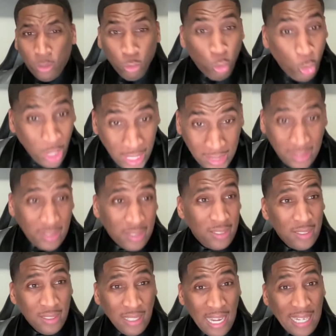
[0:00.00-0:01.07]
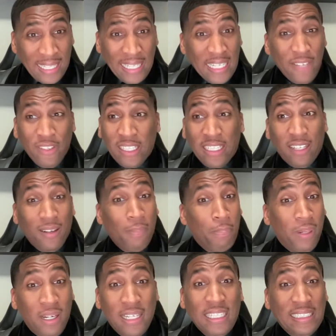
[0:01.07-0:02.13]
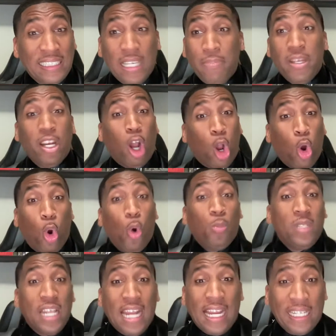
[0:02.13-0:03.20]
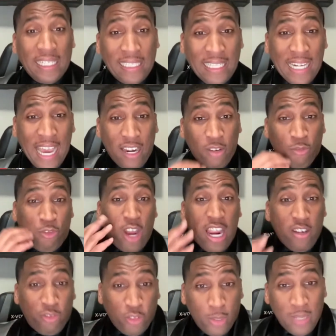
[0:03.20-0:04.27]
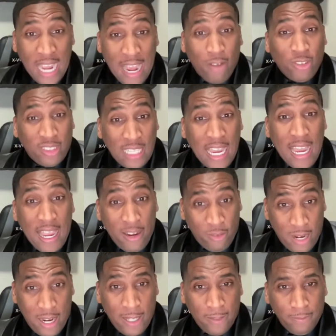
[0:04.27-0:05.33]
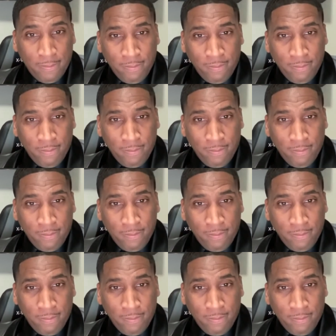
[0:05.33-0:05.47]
What? I can't even get a bond. At least give me the hope that I can get out and fight from the outside, right?